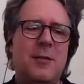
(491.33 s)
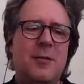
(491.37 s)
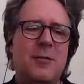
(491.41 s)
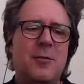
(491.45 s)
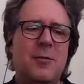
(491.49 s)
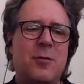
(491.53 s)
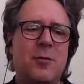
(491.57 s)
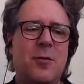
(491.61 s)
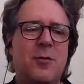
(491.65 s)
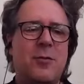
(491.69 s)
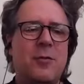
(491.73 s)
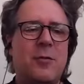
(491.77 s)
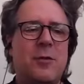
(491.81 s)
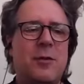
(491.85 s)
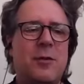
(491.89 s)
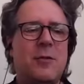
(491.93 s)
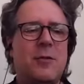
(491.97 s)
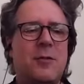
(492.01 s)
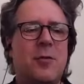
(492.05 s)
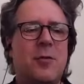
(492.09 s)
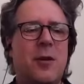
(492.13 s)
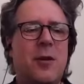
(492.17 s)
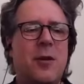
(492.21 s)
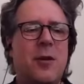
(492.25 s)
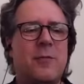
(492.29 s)
you don't need
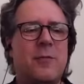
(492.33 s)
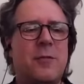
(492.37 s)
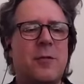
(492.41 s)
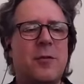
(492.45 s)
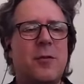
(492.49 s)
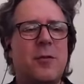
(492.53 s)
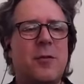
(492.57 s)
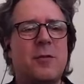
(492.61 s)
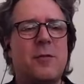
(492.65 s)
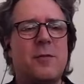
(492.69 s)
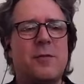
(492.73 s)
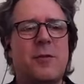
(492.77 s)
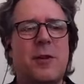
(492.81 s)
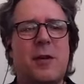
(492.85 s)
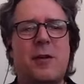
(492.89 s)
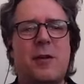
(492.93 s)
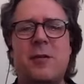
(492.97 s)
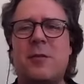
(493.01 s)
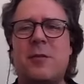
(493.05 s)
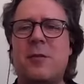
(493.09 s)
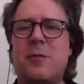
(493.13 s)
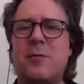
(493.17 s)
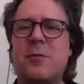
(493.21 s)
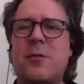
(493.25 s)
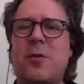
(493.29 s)
to have a lot of
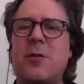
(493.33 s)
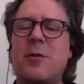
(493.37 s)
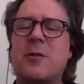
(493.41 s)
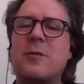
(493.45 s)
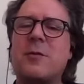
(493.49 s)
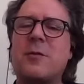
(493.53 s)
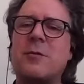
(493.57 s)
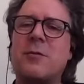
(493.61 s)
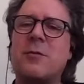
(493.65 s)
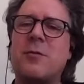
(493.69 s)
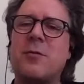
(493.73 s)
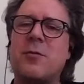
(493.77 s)
technical knowledge